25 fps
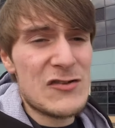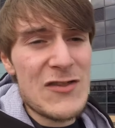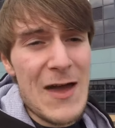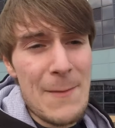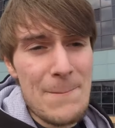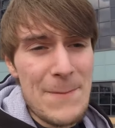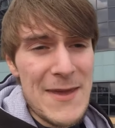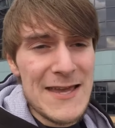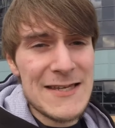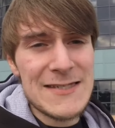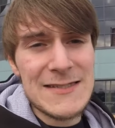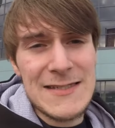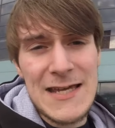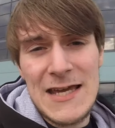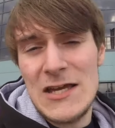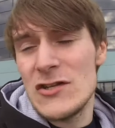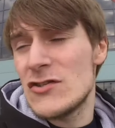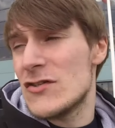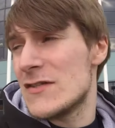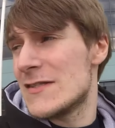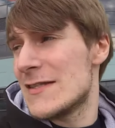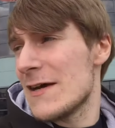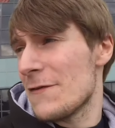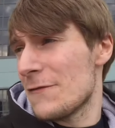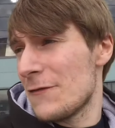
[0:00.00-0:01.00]
Their big stage
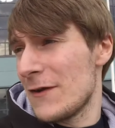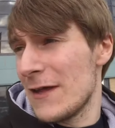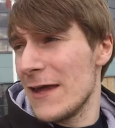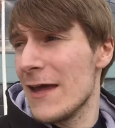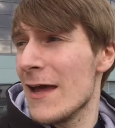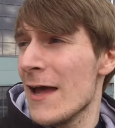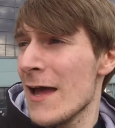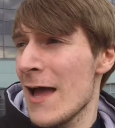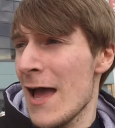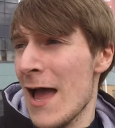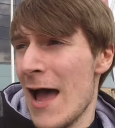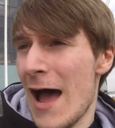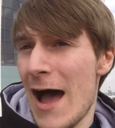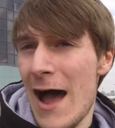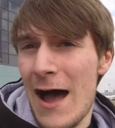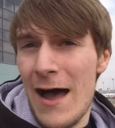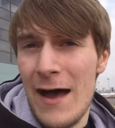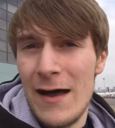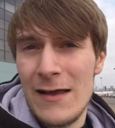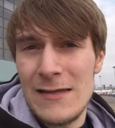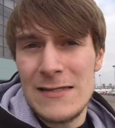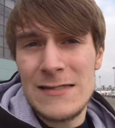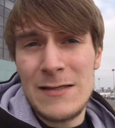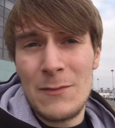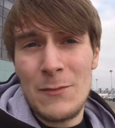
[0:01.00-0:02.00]
is definitely
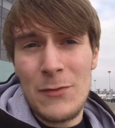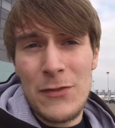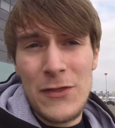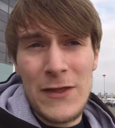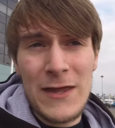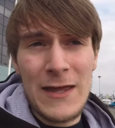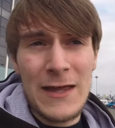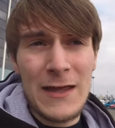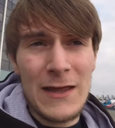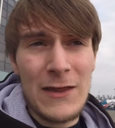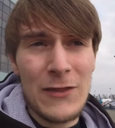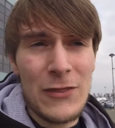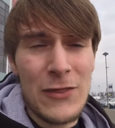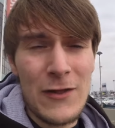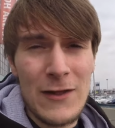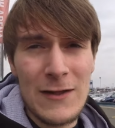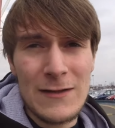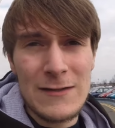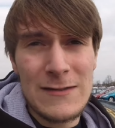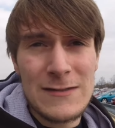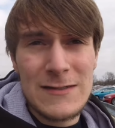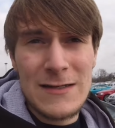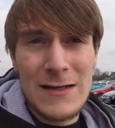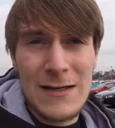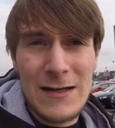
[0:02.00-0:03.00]
uh, something
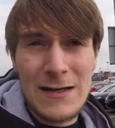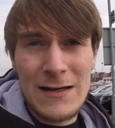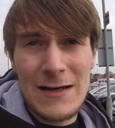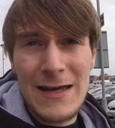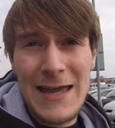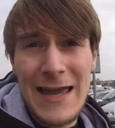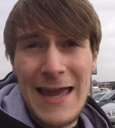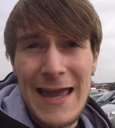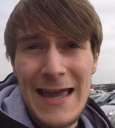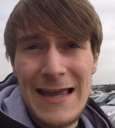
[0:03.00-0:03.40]
that uh,